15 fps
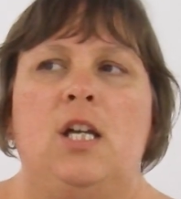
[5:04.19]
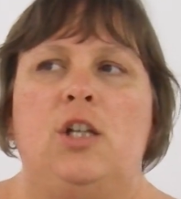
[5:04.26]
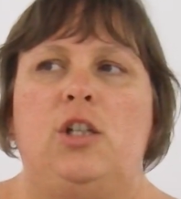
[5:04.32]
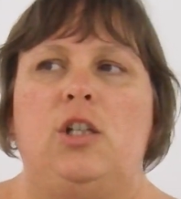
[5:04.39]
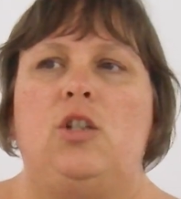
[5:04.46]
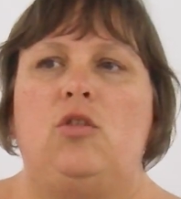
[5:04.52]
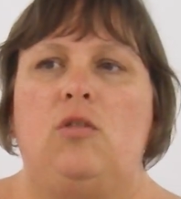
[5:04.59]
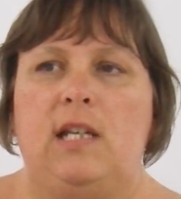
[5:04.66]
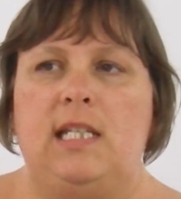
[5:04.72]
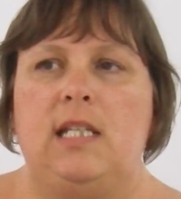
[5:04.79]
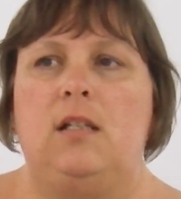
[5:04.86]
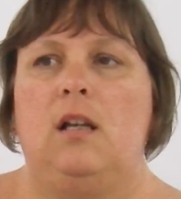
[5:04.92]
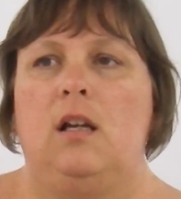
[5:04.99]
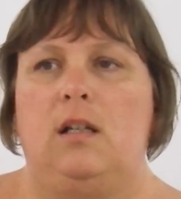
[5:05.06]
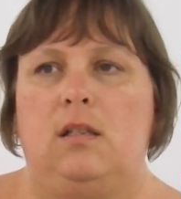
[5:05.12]
She's
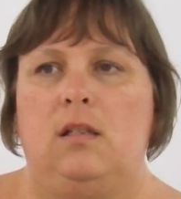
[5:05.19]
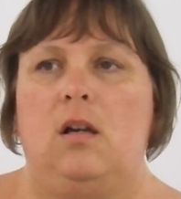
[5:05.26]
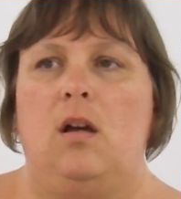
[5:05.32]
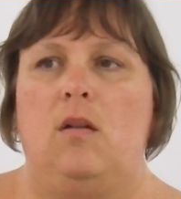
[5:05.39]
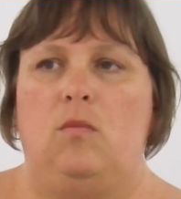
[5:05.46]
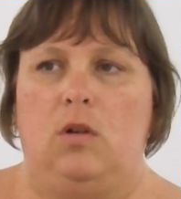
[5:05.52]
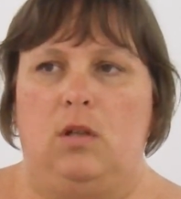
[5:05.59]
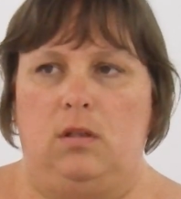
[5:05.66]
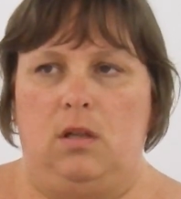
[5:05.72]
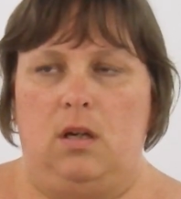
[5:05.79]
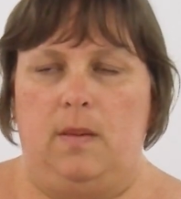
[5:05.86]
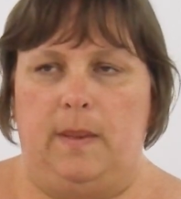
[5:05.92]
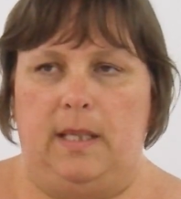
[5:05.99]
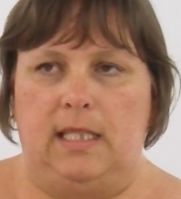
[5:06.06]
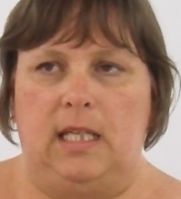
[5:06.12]
treated like a type 1
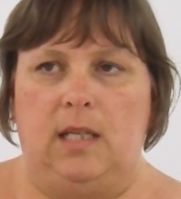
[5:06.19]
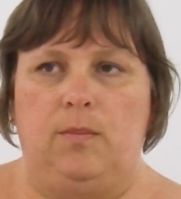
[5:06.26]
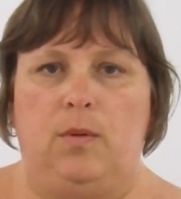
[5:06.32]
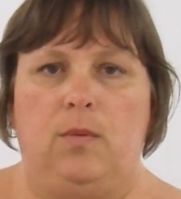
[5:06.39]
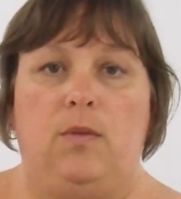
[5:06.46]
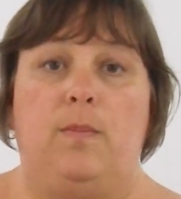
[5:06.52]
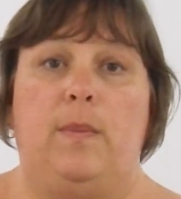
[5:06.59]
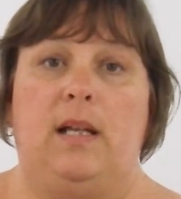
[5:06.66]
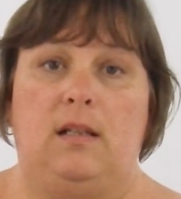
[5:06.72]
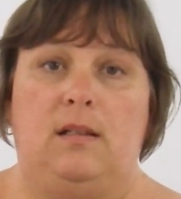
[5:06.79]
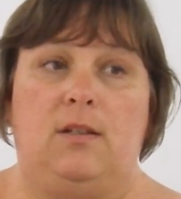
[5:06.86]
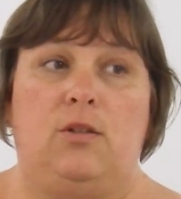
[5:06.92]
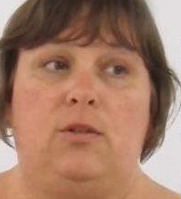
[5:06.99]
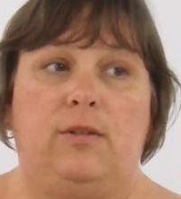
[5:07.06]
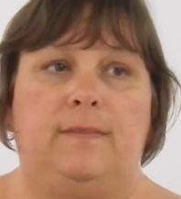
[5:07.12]
diabetic, but with
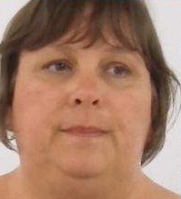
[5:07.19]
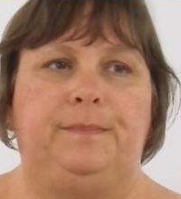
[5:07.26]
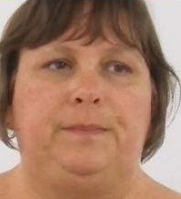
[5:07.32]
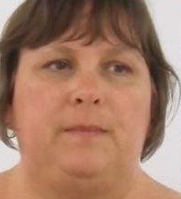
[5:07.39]
bells on.